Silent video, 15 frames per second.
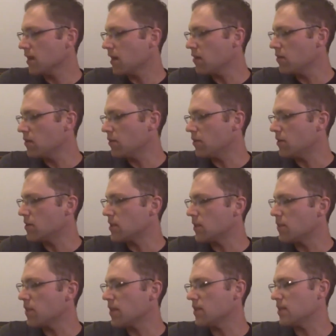I don't know, there's
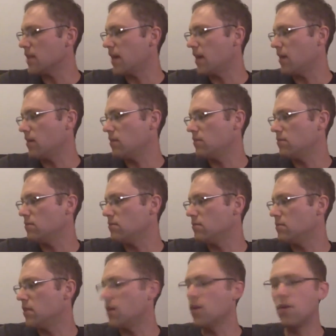some things that
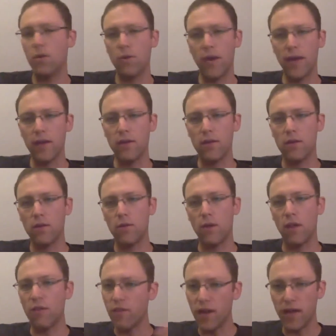they don't quite
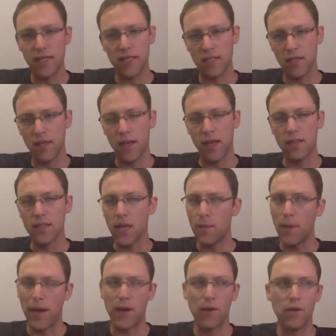qualify as an
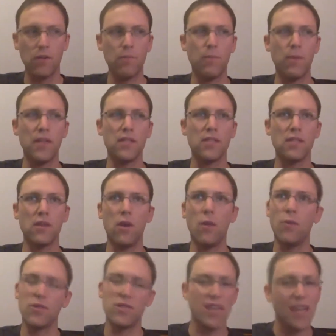anti-pattern, but it's
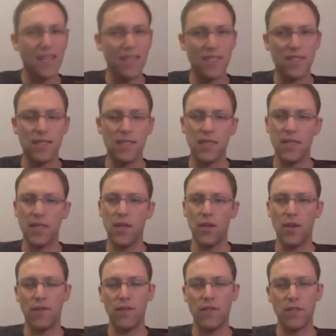almost nice to see that
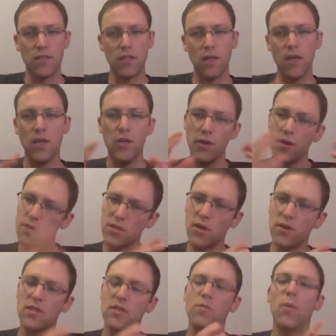you have this, you can
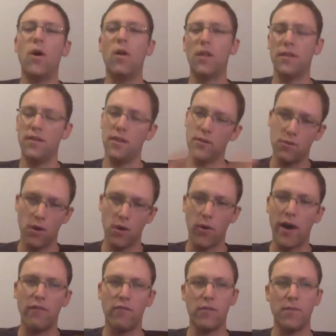start small and then grow
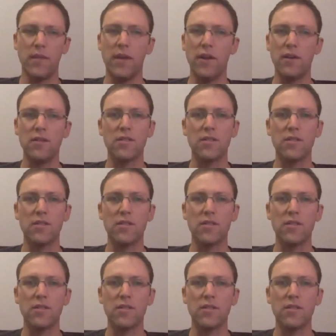out from there.